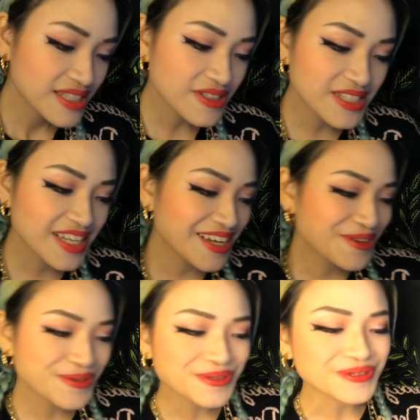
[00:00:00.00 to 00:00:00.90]
isn't that
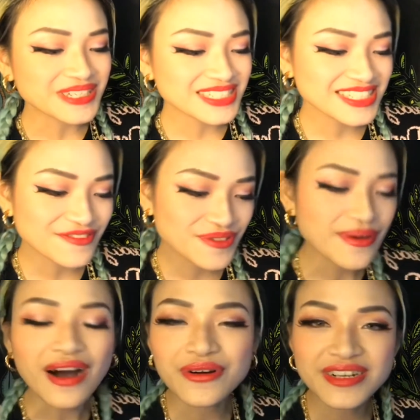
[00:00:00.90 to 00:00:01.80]
cool? It's just a few
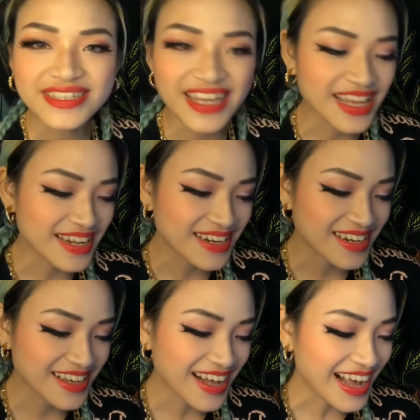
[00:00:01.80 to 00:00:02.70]
hours and
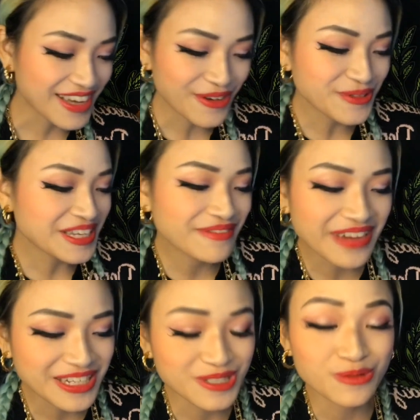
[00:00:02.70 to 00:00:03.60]
I only
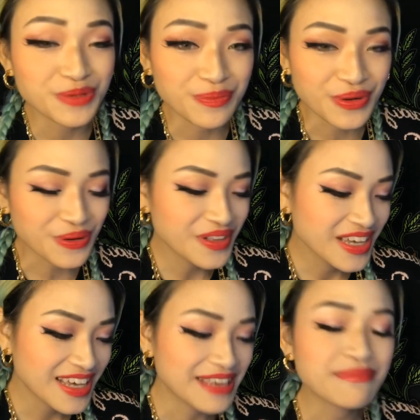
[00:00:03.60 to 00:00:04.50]
invited 2 people.
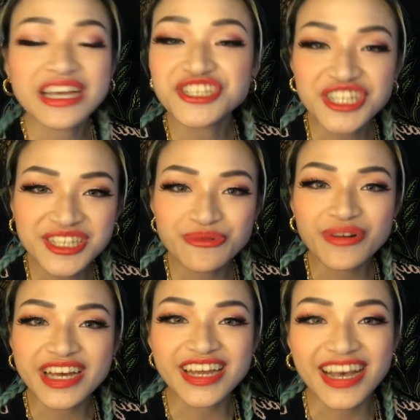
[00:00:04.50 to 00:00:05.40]
Imagine
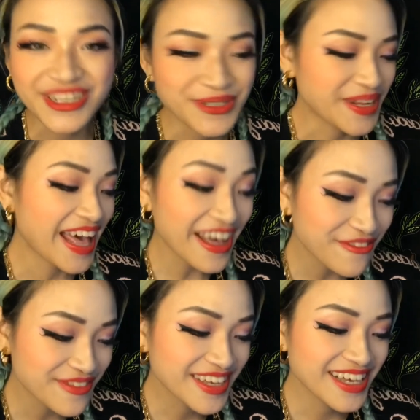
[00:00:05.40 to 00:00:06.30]
what I could have
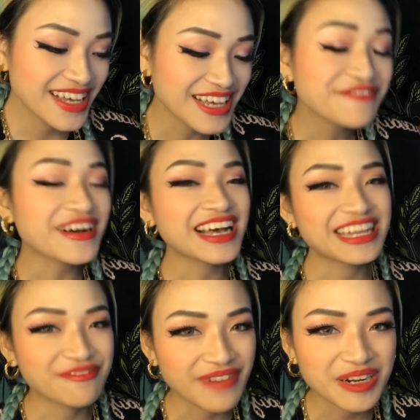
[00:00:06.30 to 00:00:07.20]
if I had
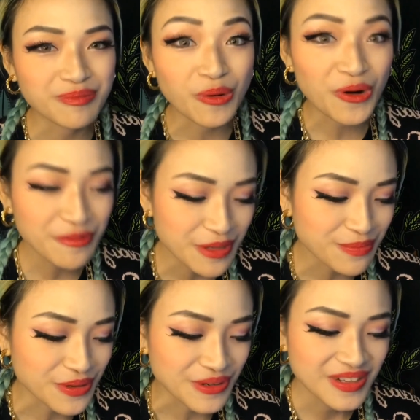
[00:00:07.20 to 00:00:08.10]
invited more
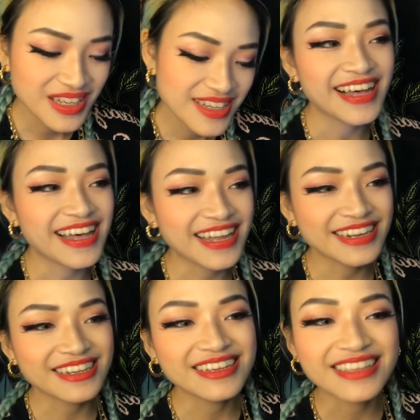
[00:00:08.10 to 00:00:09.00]
people.
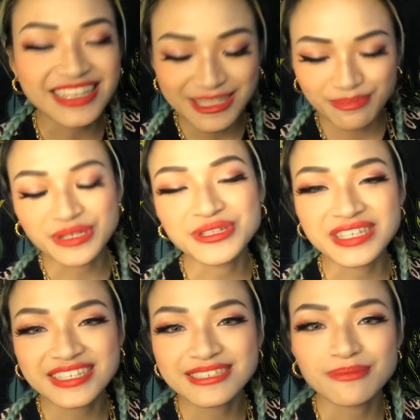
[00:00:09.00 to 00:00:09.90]
And let's build
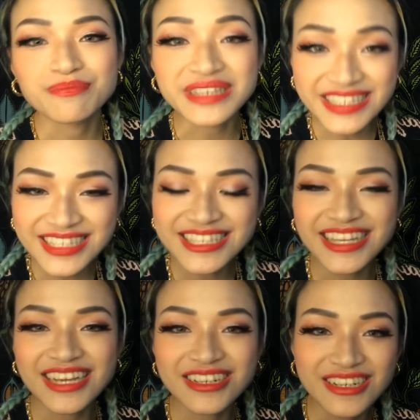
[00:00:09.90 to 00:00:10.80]
this business
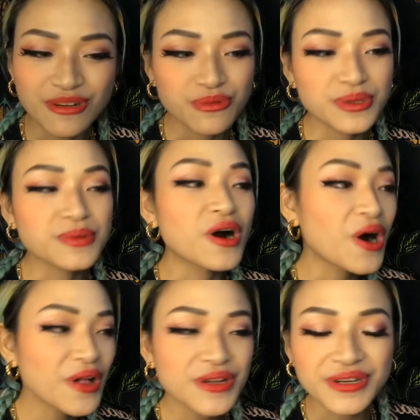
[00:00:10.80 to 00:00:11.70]
together. We
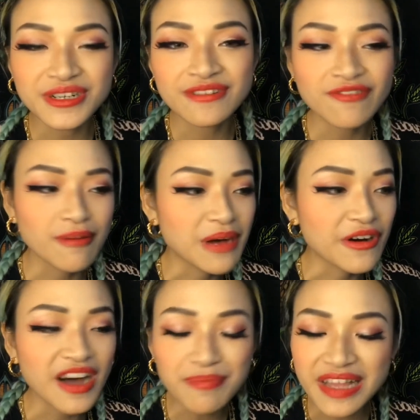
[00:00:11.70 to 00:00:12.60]
all earn from our
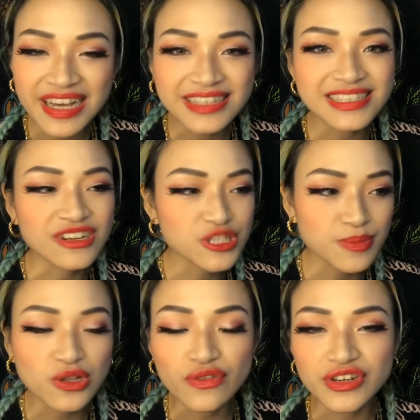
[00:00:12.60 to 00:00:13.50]
uplines, our
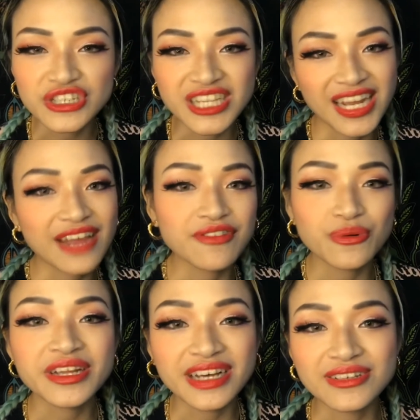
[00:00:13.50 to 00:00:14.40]
spillovers, and
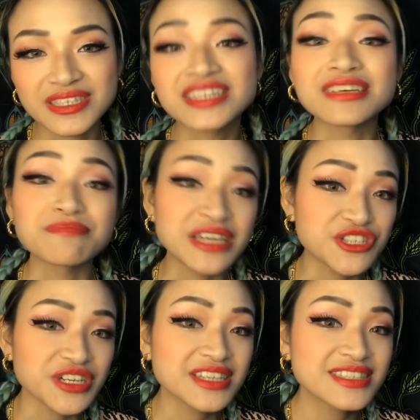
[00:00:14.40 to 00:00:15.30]
everyone else in the
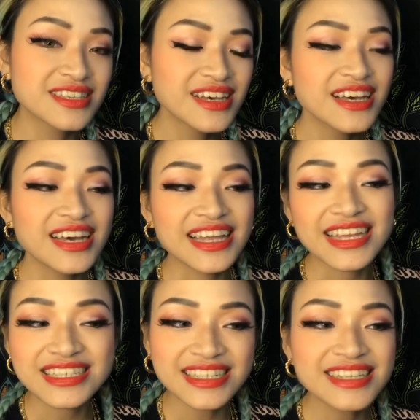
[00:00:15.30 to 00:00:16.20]
matrix. It
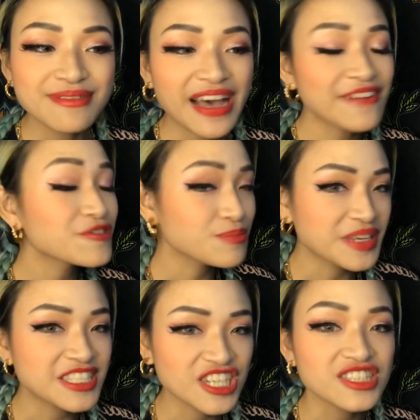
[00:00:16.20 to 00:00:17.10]
doesn't have to
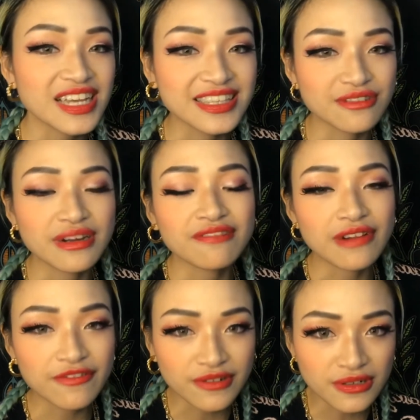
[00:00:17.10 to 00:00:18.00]
be just a direct
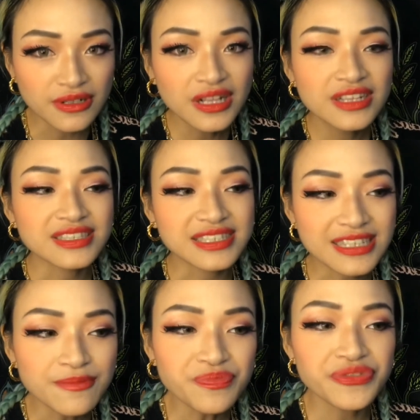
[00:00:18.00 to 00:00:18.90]
referral
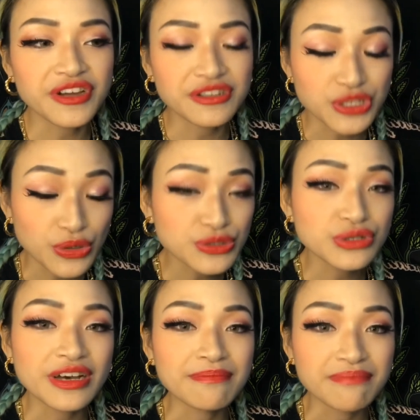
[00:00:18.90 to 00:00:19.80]
system. There is also
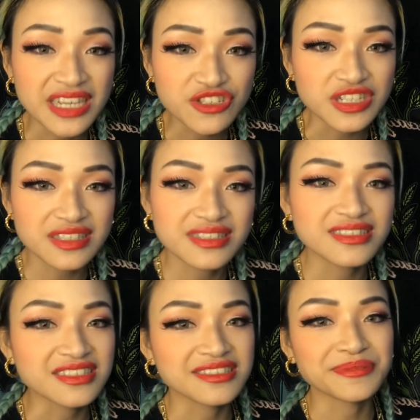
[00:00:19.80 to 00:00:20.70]
a matrix
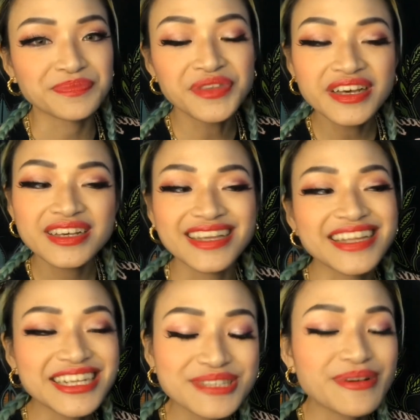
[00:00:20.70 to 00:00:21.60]
system. And
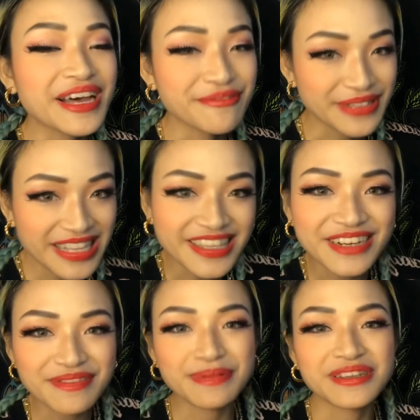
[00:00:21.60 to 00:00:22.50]
that is what I really love
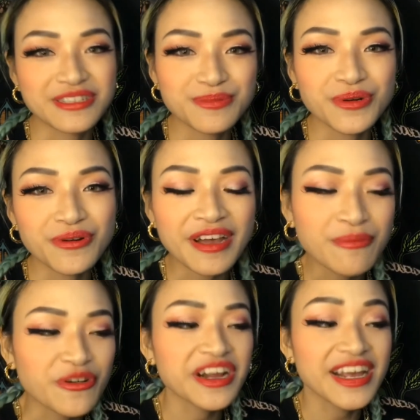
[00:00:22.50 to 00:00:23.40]
about this program,
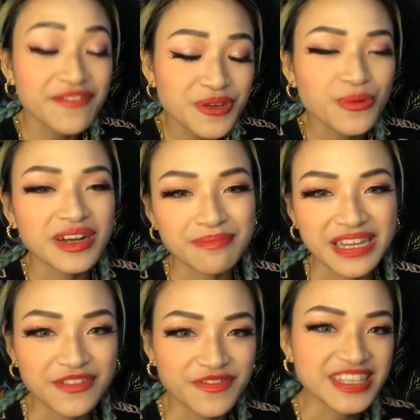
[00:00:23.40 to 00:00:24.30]
where everyone
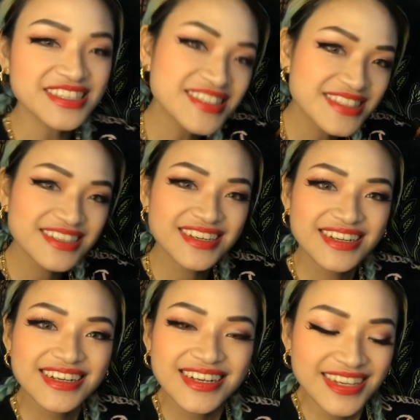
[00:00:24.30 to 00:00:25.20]
benefits.
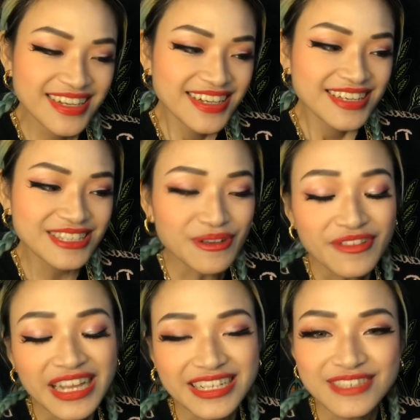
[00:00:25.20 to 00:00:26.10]
So if you
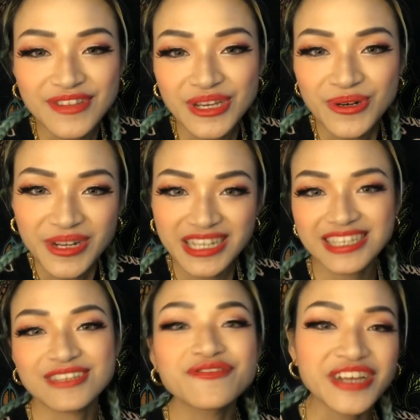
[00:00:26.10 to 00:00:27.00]
like this video,
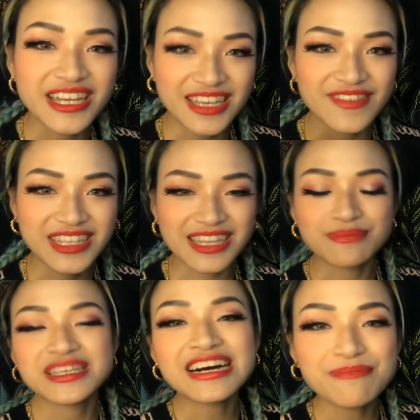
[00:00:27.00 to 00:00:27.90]
don't forget to give it a
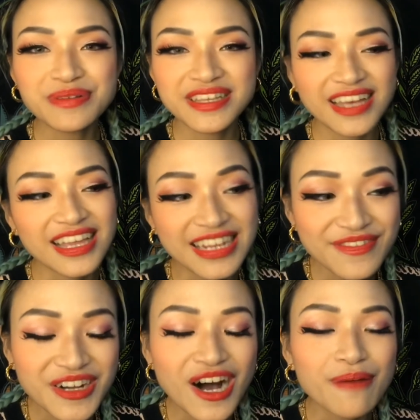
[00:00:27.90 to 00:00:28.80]
thumbs up, leave
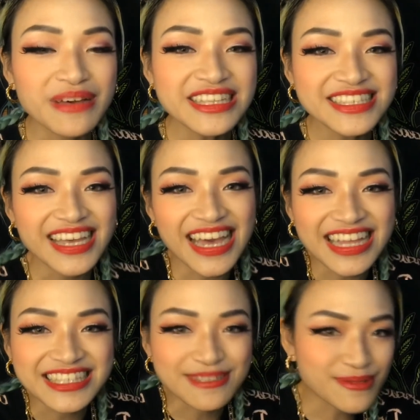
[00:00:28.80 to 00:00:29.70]
a comment, and
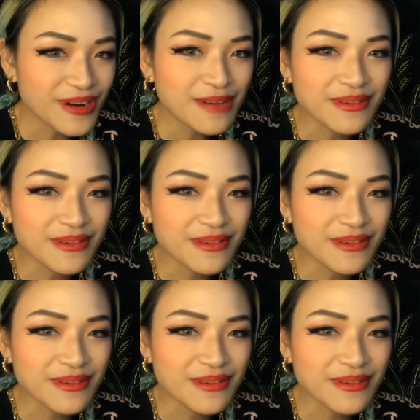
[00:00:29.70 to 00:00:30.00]
subscribe if